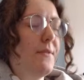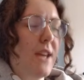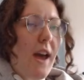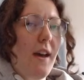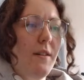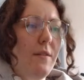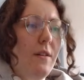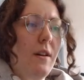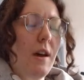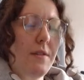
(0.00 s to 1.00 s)
to get
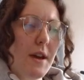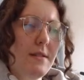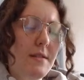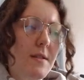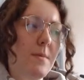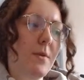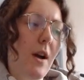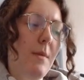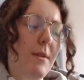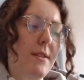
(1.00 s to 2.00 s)
1,000
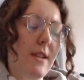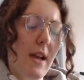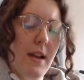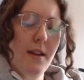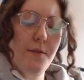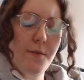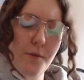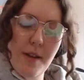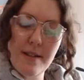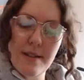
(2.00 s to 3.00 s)
subscribers and
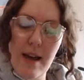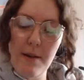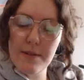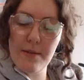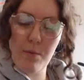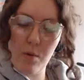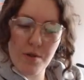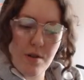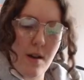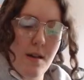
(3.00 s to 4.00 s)
4,000 hours of
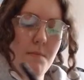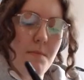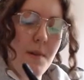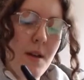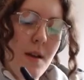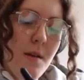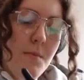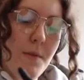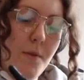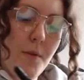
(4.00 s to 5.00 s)
watch time
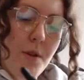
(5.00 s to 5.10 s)
before